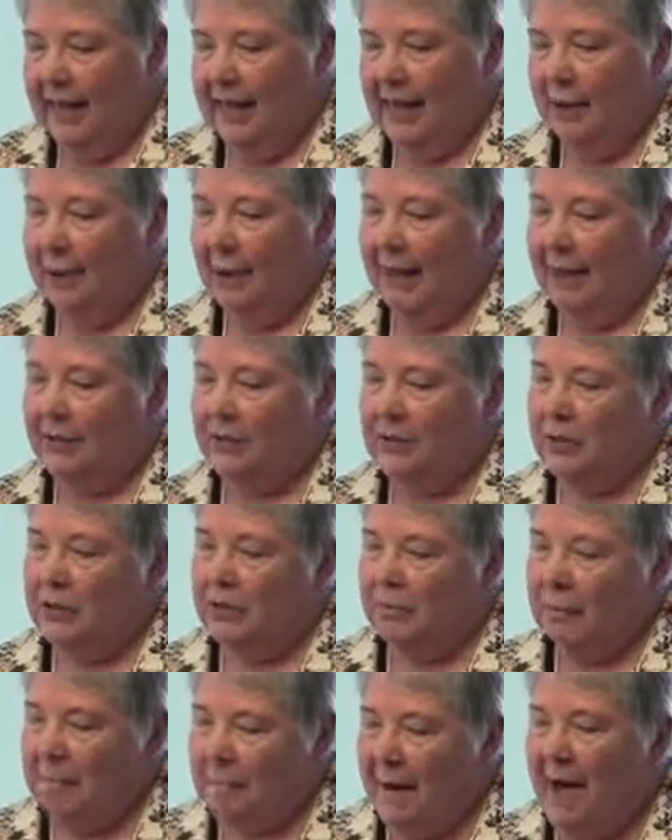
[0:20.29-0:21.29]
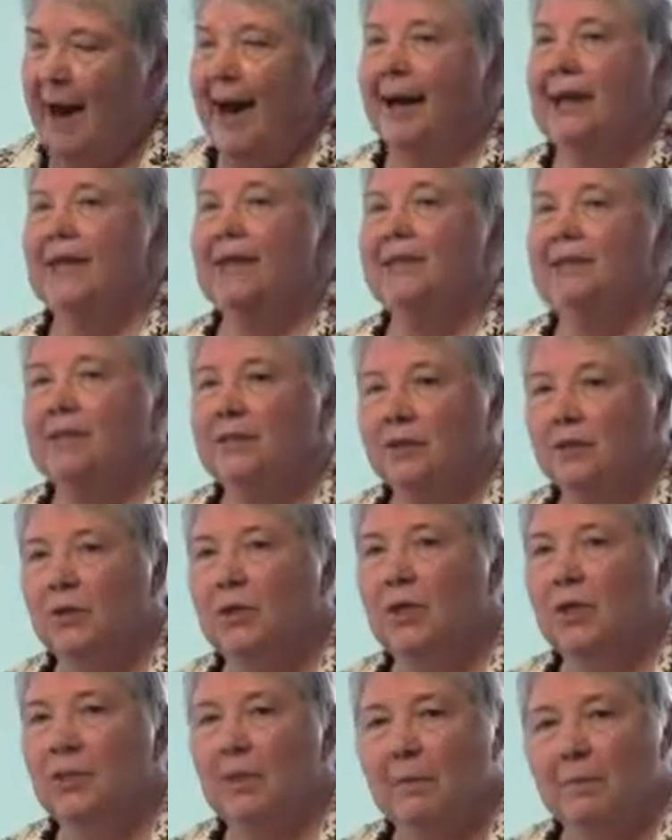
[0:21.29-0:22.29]
that we have to go back to
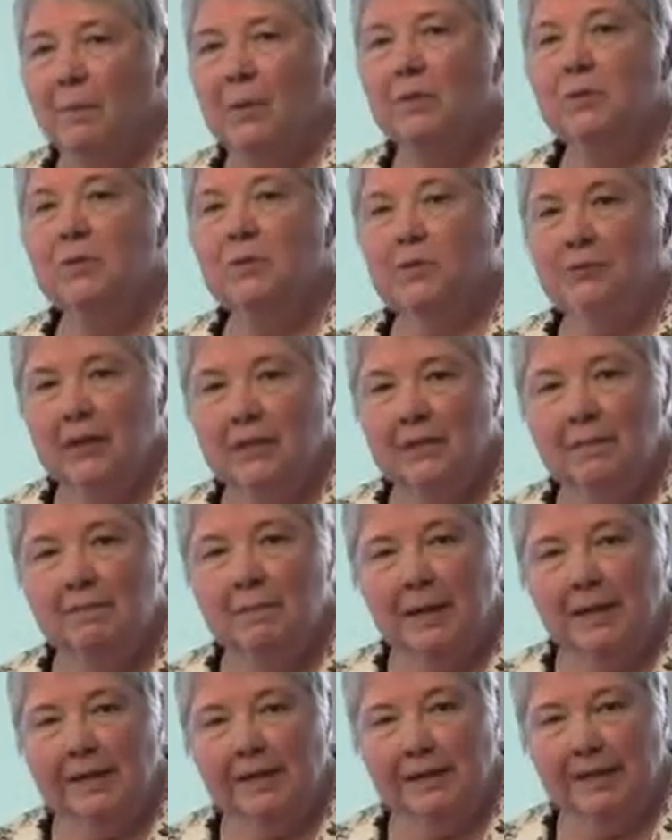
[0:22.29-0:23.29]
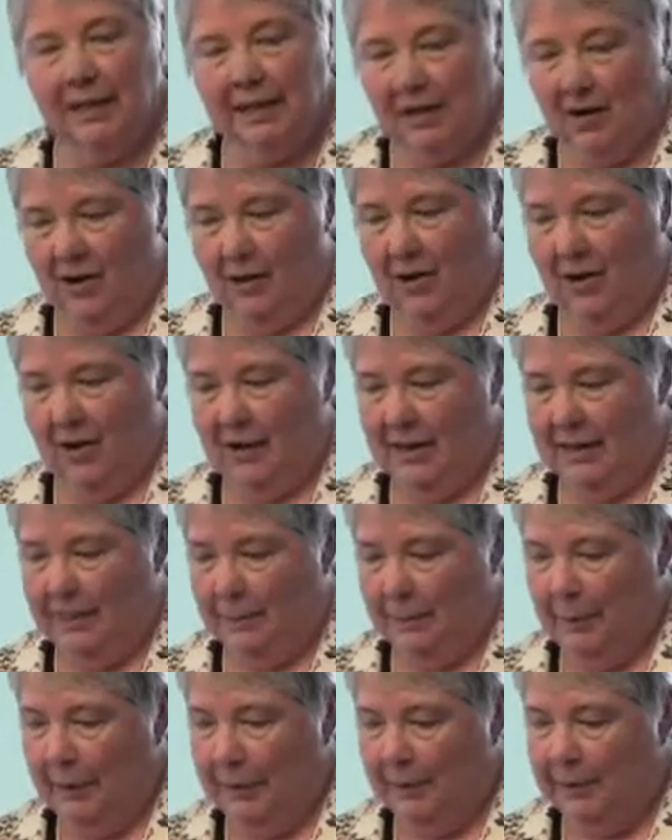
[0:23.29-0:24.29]
who we most fundamentally are
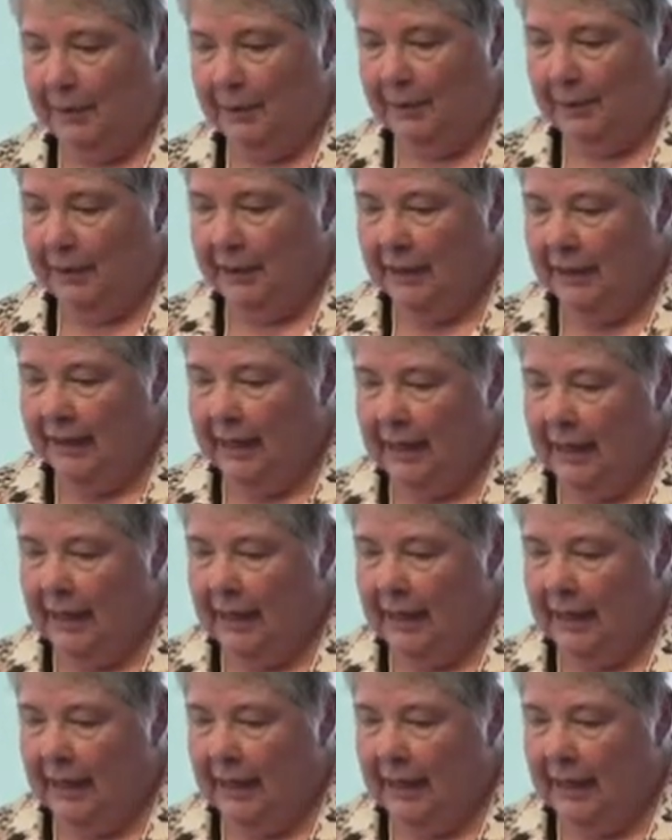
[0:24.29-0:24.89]
as people